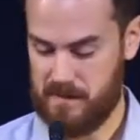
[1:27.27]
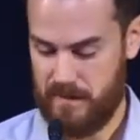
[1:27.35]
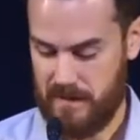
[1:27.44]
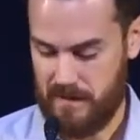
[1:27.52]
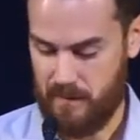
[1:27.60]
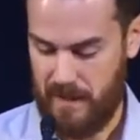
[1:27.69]

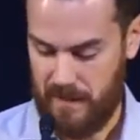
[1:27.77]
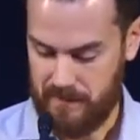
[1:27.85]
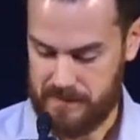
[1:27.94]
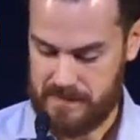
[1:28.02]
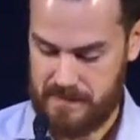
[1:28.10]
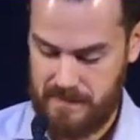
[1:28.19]
week
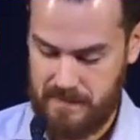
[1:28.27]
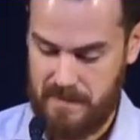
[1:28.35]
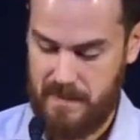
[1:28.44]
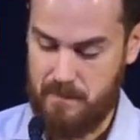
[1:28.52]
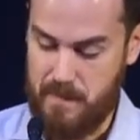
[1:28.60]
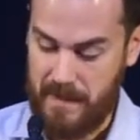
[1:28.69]
about uh,
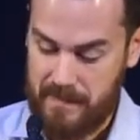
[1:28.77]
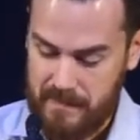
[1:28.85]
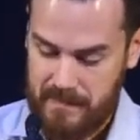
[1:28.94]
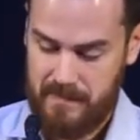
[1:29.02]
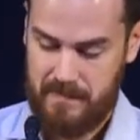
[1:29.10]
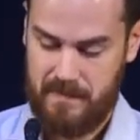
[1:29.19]
a method,